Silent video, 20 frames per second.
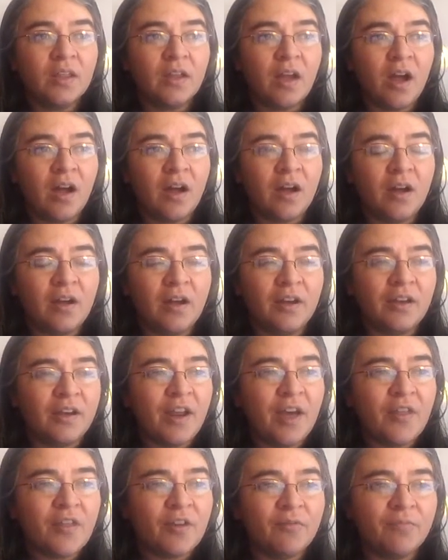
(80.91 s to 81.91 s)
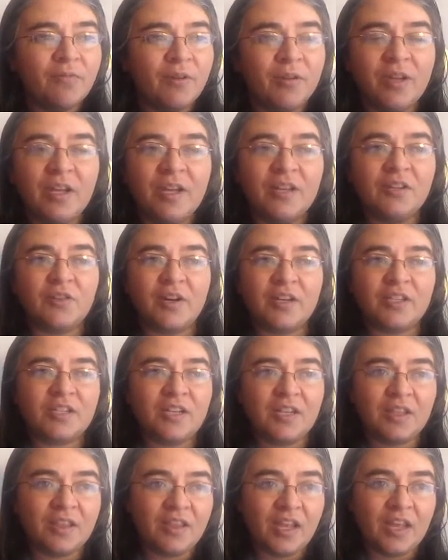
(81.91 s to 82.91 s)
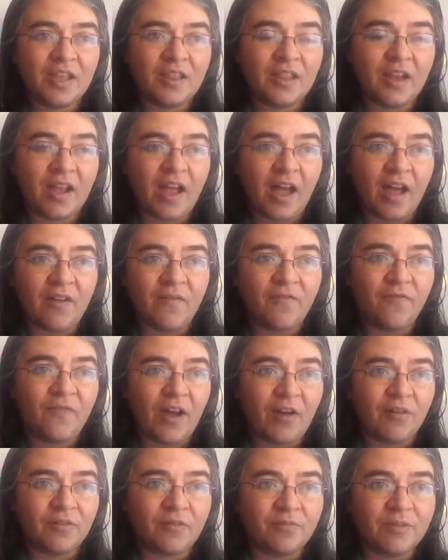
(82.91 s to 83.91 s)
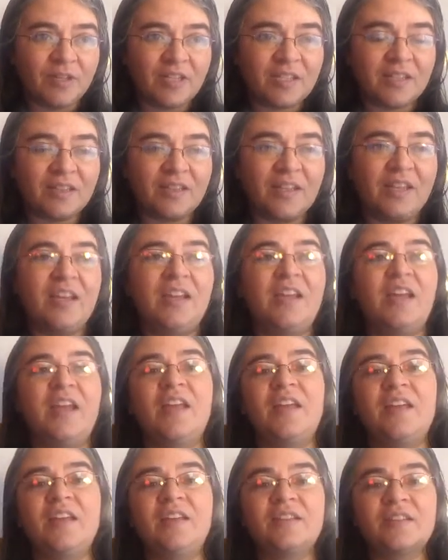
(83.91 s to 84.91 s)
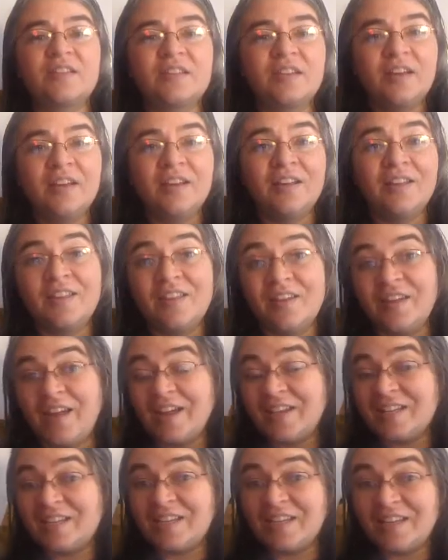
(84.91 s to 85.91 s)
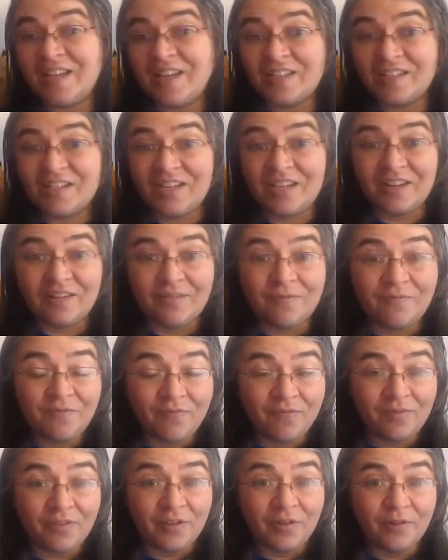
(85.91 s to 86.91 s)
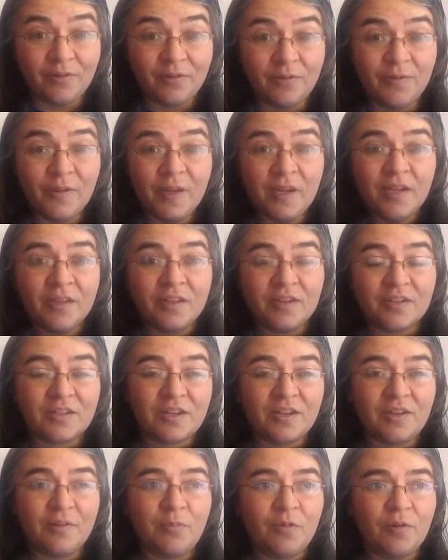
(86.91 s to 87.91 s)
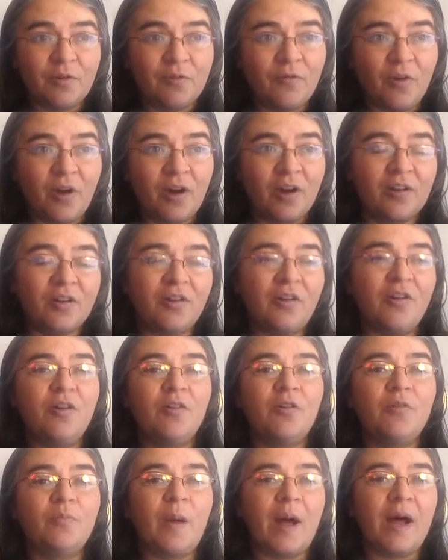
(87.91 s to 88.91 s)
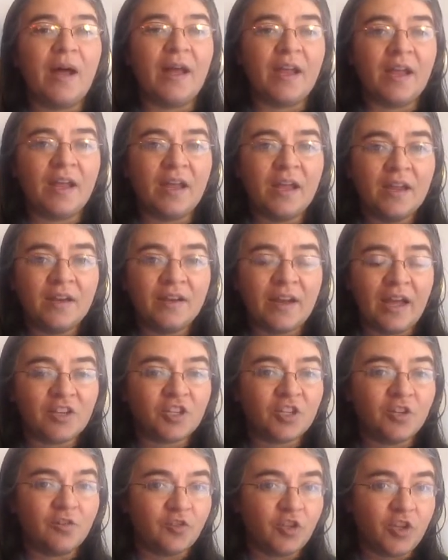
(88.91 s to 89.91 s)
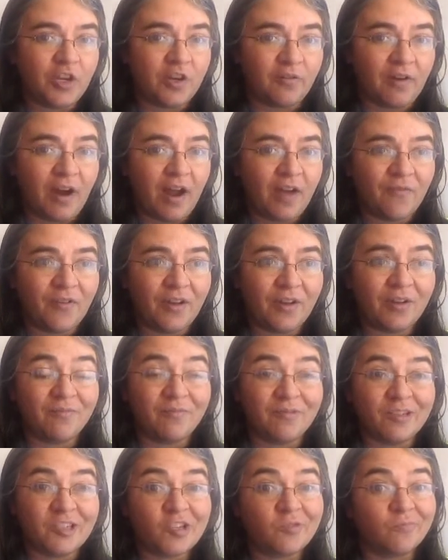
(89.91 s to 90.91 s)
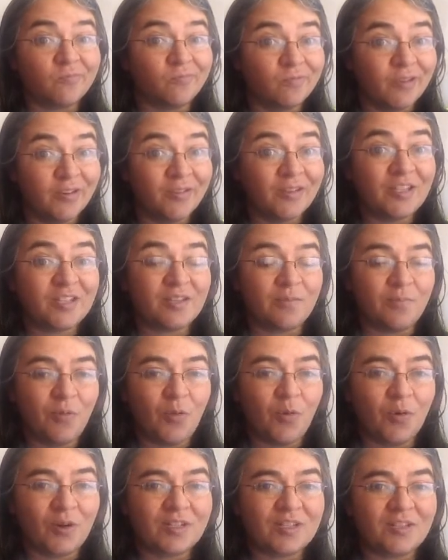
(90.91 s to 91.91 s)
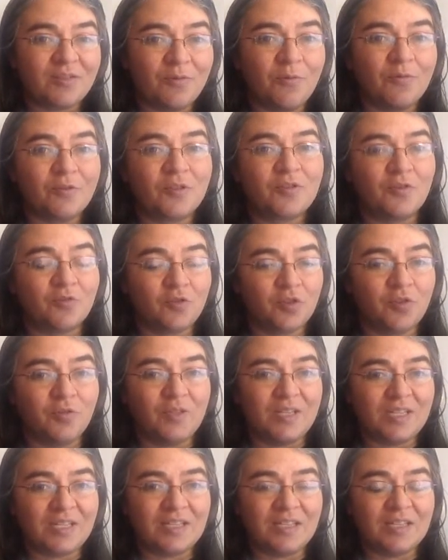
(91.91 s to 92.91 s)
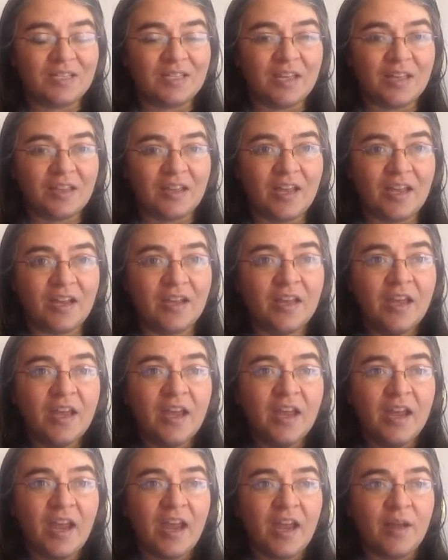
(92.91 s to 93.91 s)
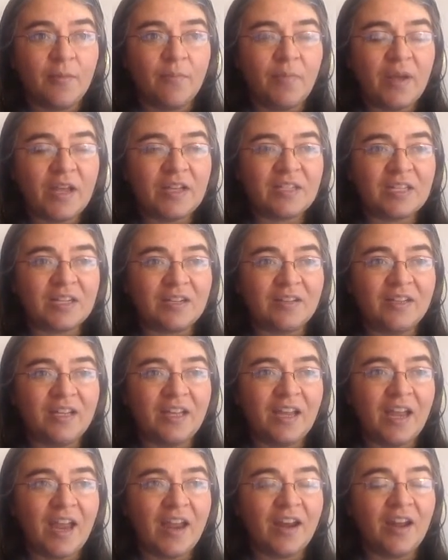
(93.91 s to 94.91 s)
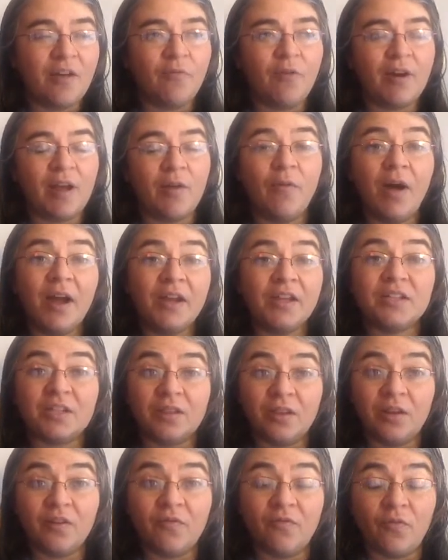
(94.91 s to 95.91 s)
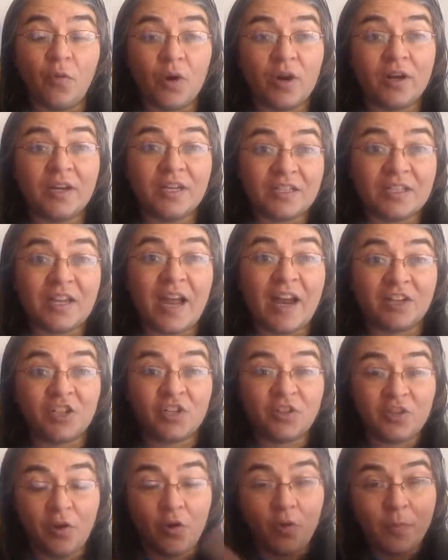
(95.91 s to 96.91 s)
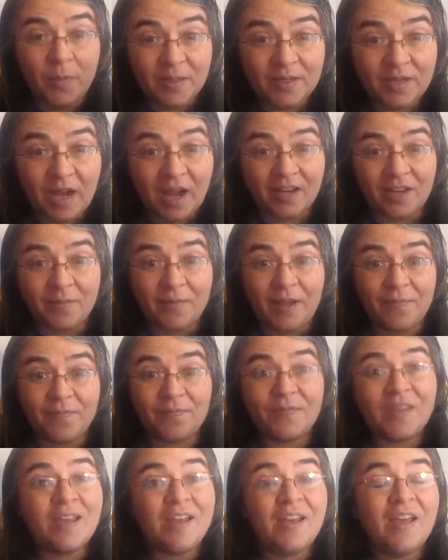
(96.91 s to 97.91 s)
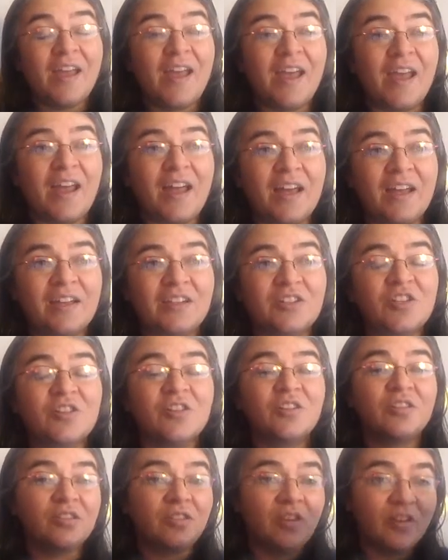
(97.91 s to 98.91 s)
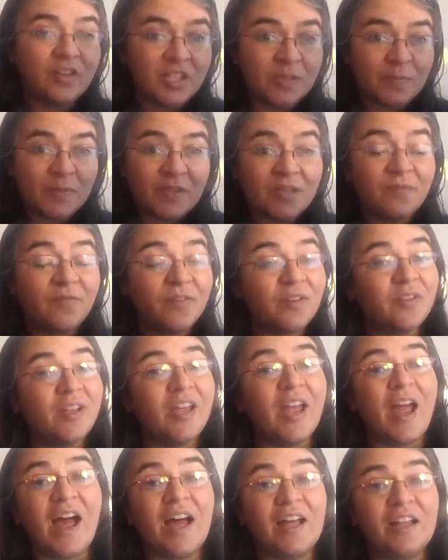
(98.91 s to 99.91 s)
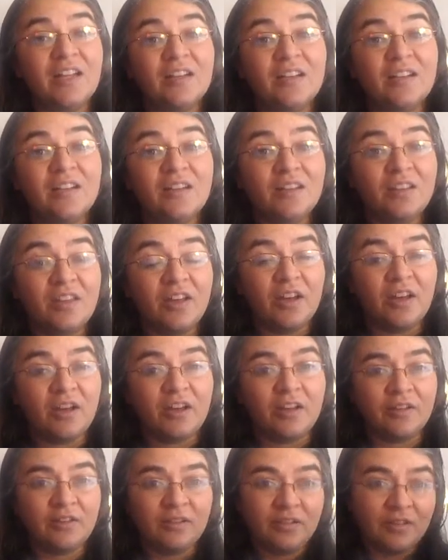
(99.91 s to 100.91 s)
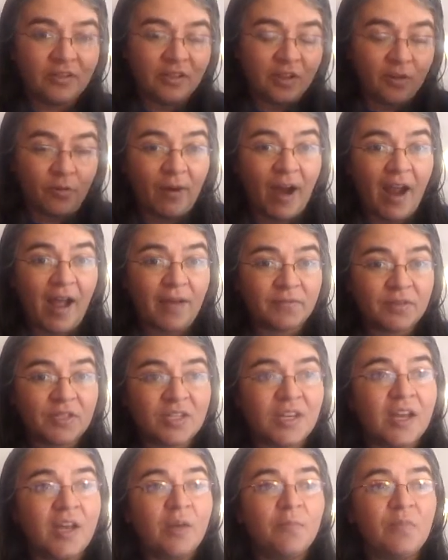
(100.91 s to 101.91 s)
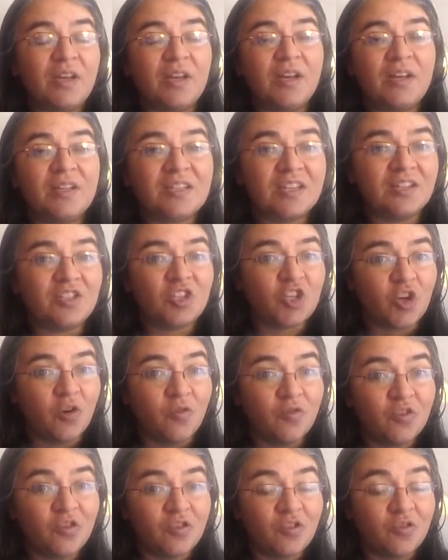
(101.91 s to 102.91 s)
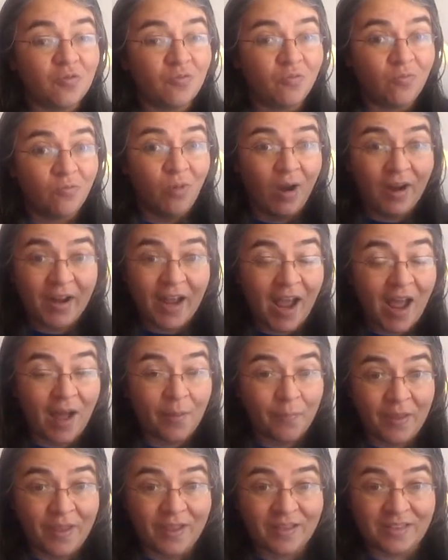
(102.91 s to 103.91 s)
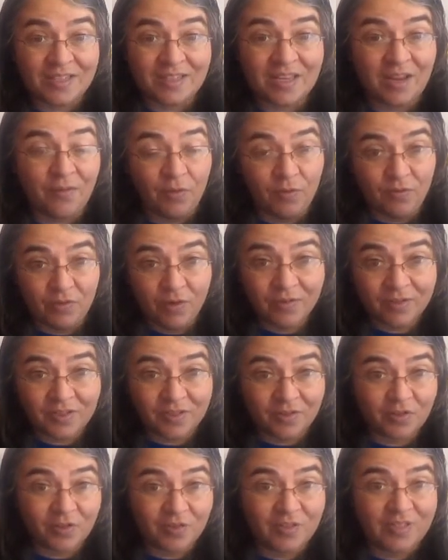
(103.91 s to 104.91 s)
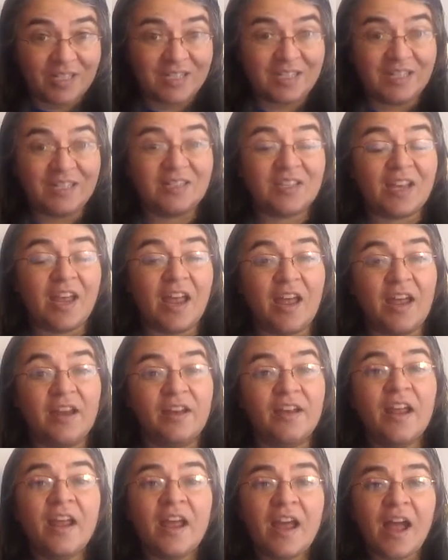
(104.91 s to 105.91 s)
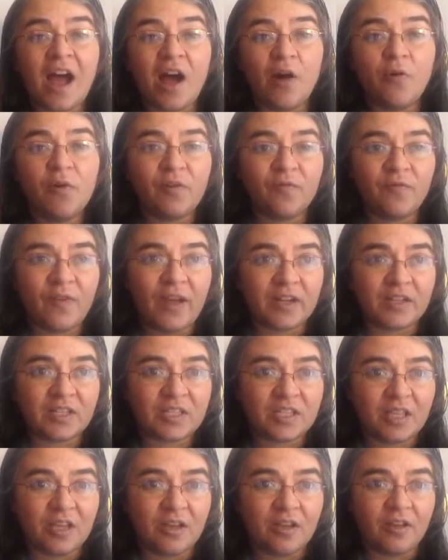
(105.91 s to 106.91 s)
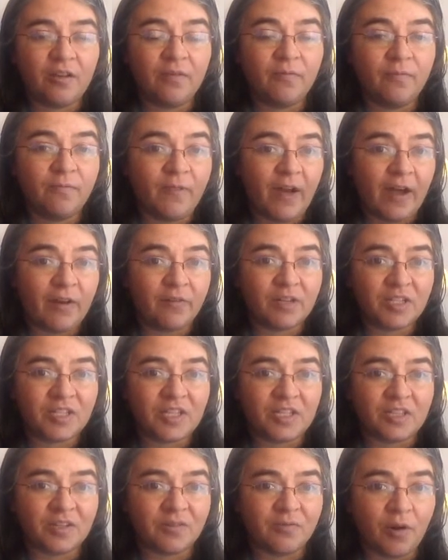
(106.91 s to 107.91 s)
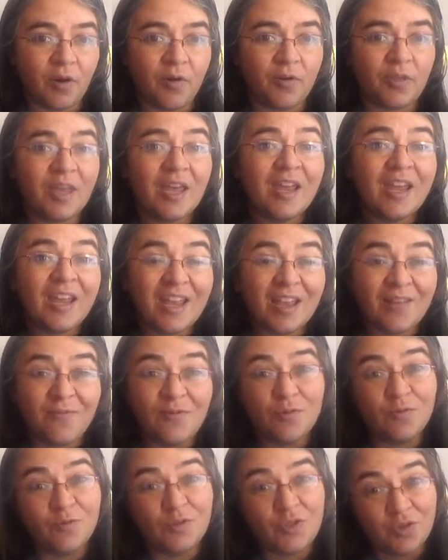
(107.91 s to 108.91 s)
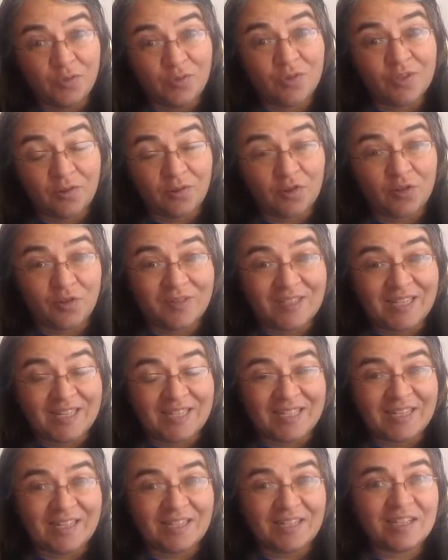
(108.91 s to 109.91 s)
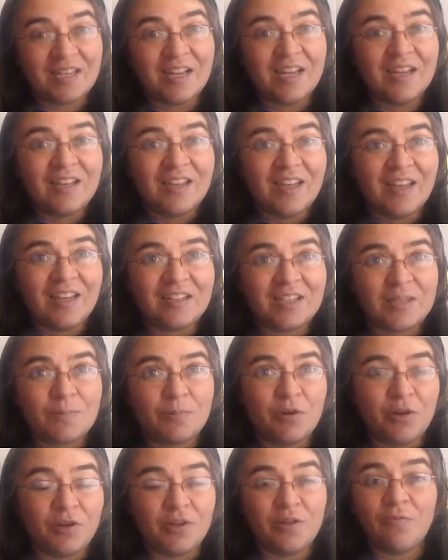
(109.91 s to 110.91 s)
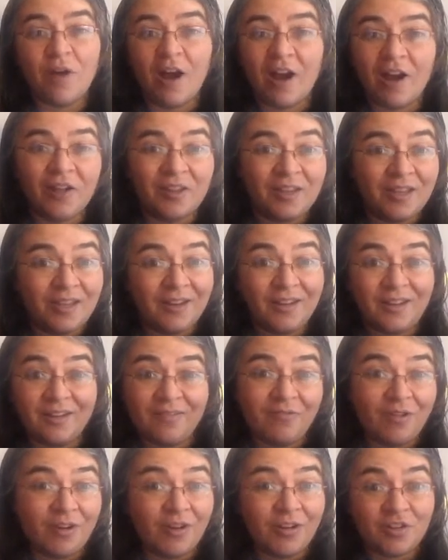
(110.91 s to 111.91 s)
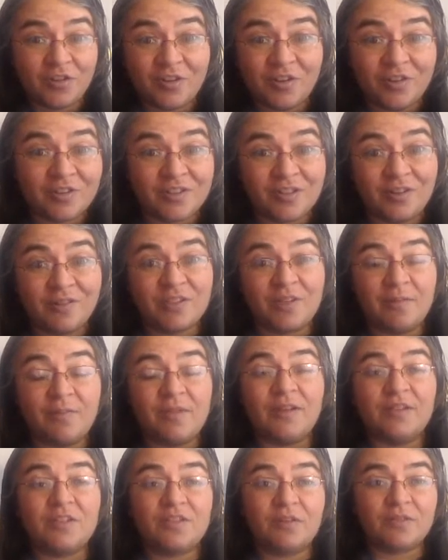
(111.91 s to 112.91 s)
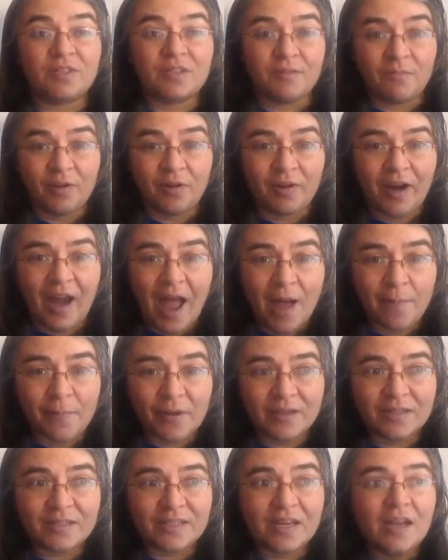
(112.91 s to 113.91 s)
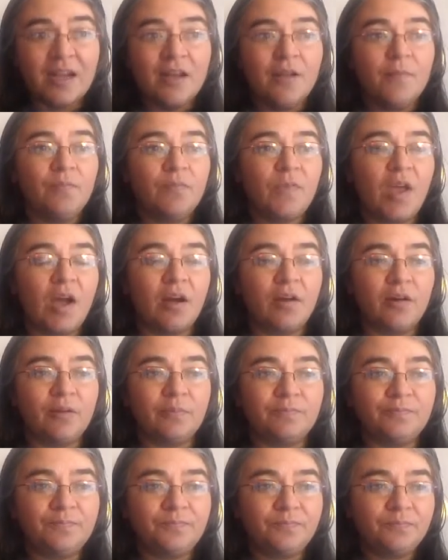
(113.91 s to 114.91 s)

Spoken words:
Another really interesting thing that I've found recently is the 1918 flu. There's a beautiful article by National Geographic which really supports the whole social distancing thing. And basically in it, what I want you to look for is actually open the document and look specifically at the graphs, because it shows you what happens if you don't social distance and how it affects the virus's growth if you do social distance. It's pretty wild that 100 years ago something so similar happened, but